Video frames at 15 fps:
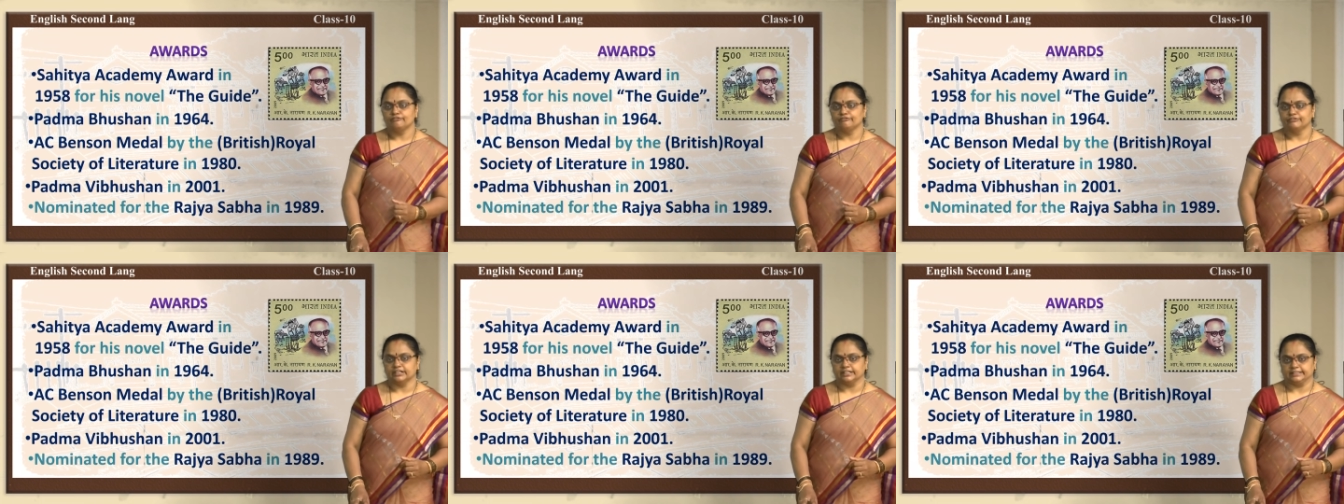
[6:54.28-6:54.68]

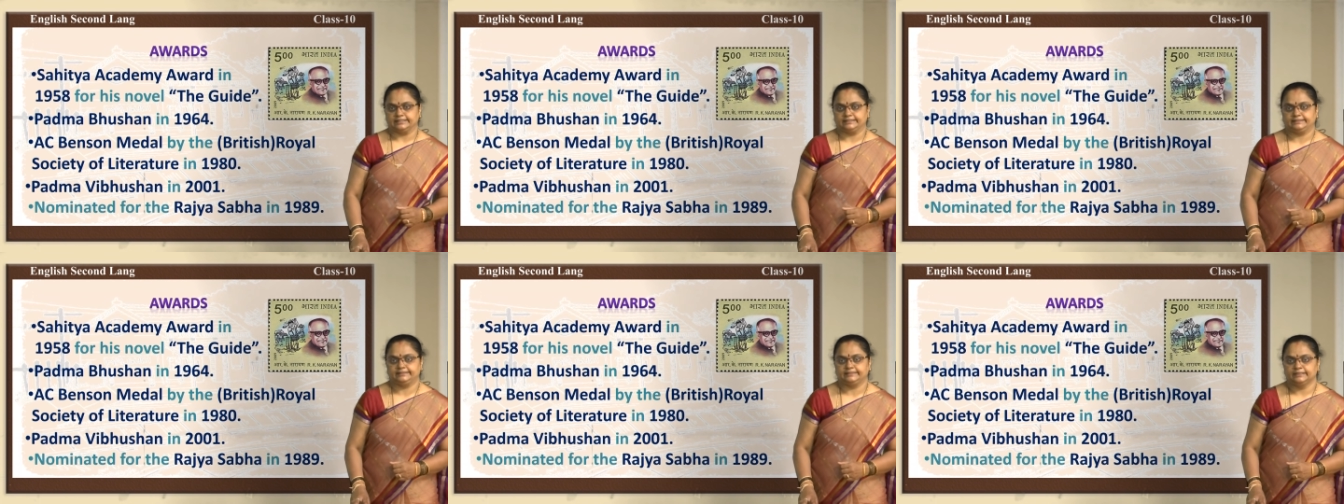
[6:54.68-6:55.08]

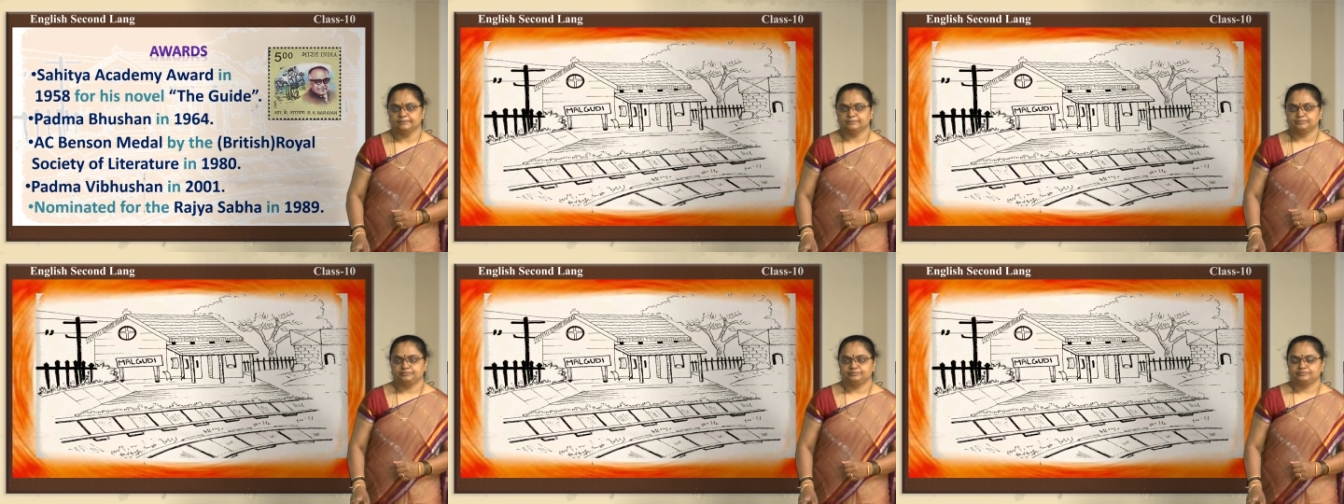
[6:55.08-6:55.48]
works.
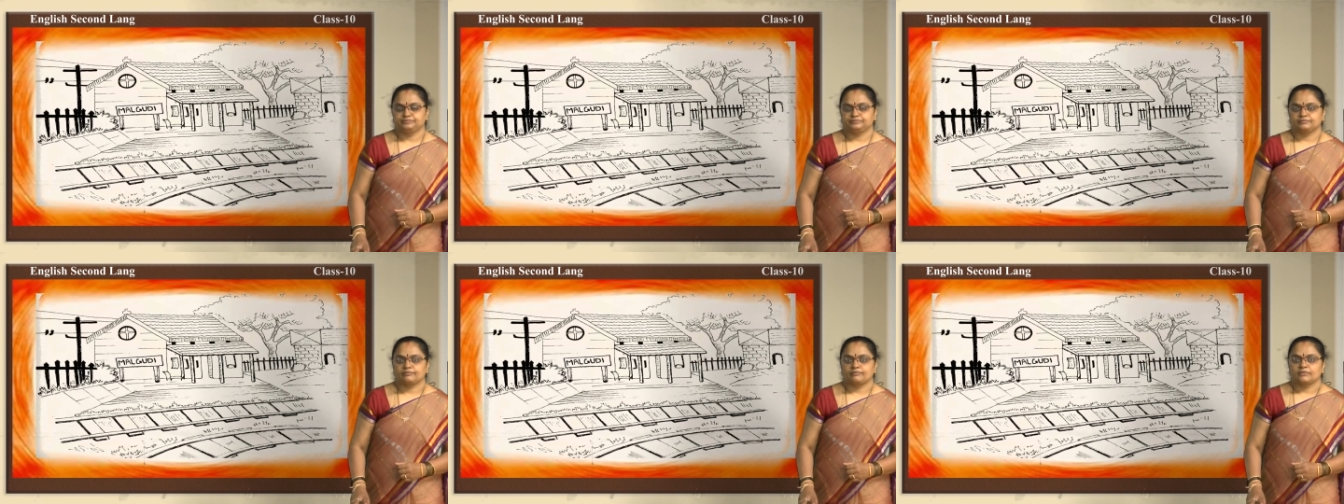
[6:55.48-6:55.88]

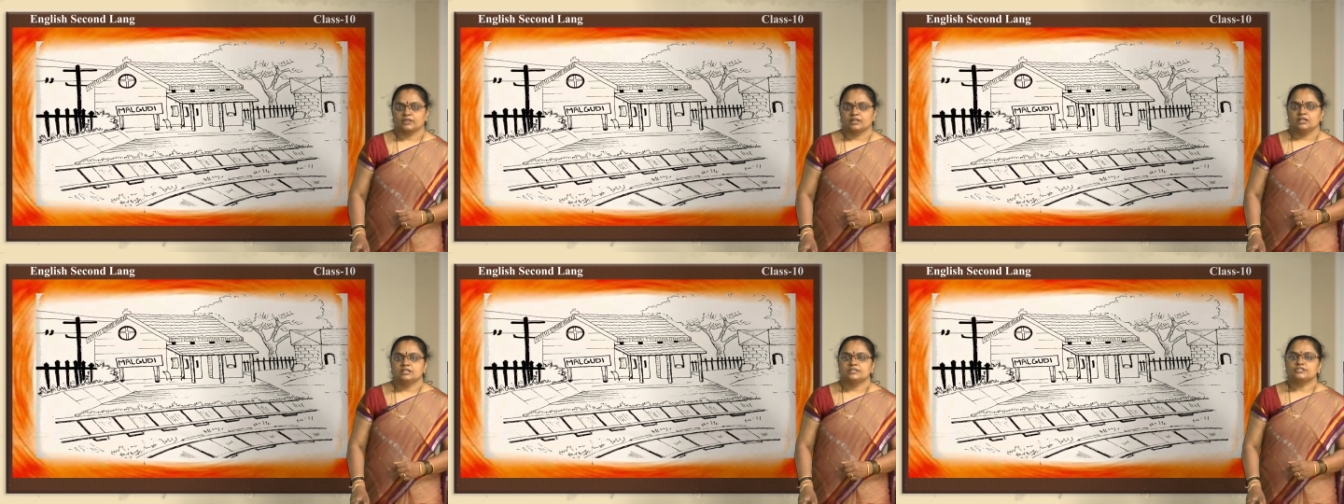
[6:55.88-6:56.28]

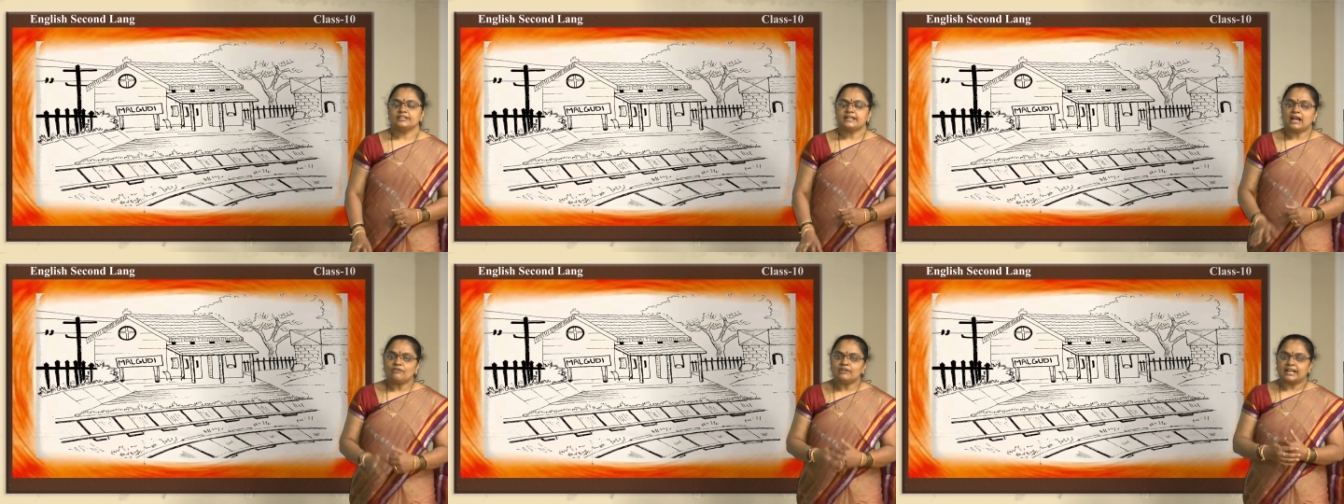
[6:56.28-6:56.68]
So
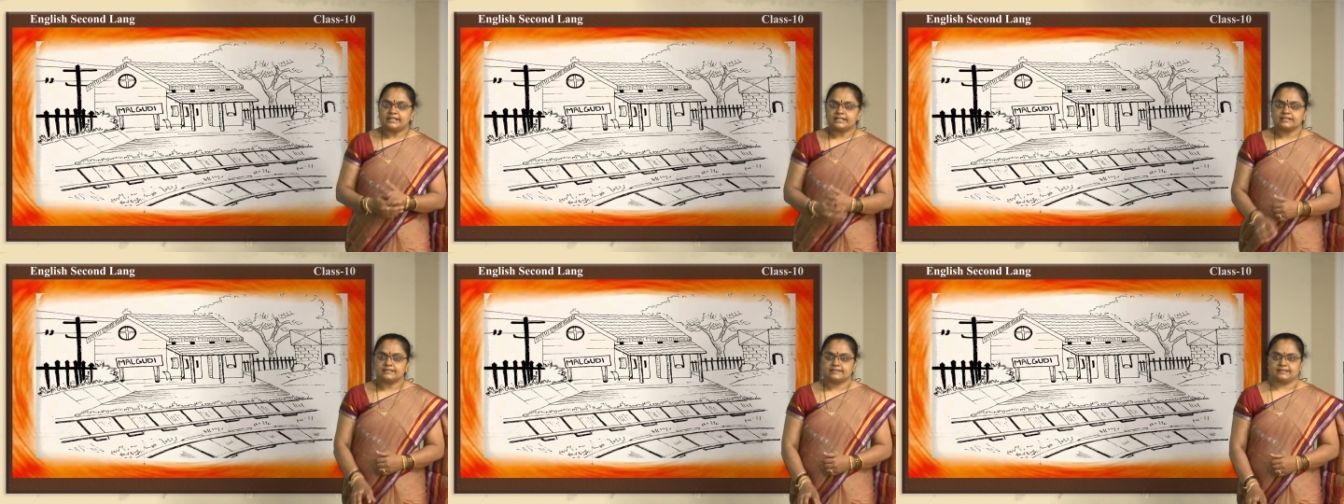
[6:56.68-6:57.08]
now let
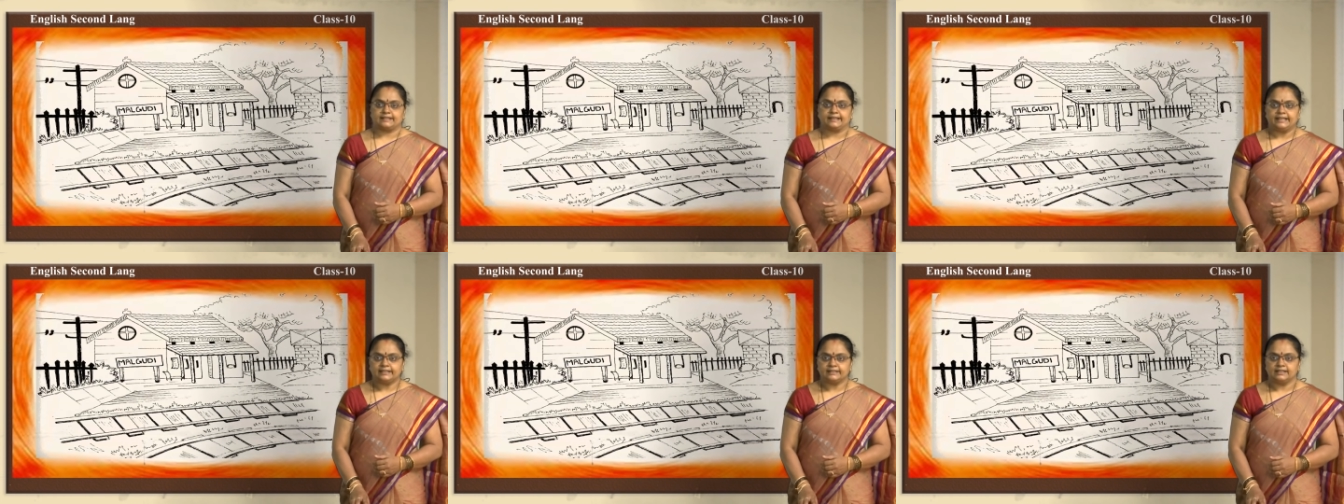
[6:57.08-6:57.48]
us
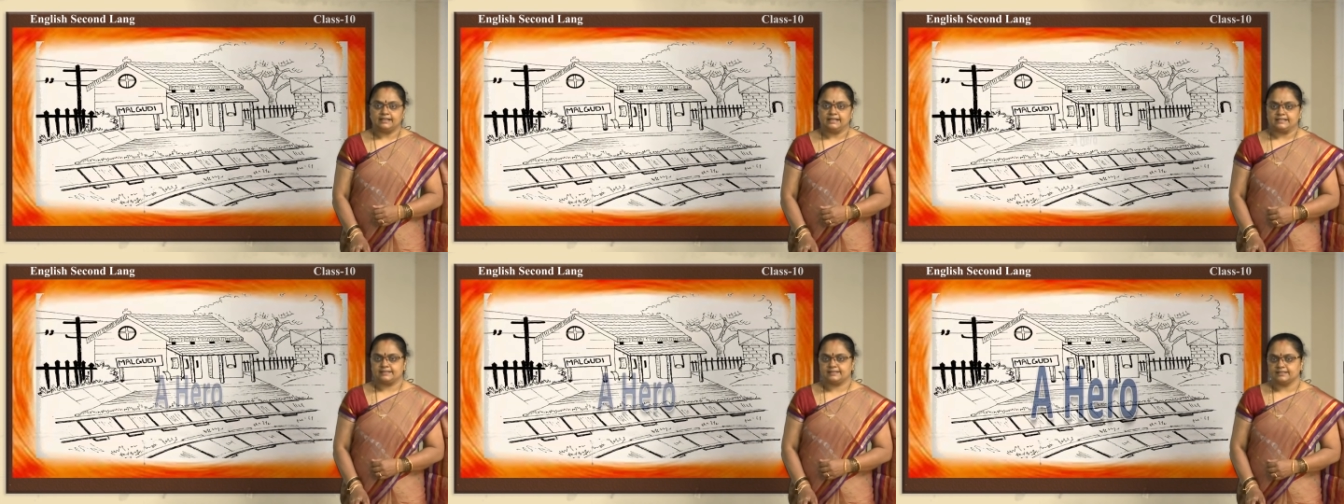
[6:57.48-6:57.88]
read the
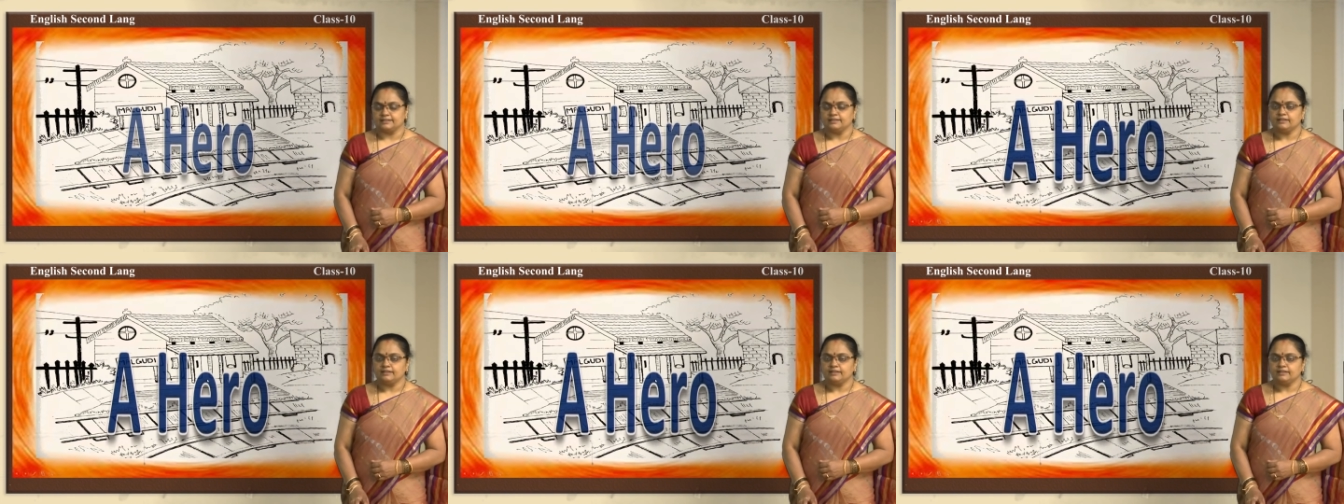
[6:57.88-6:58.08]
lesson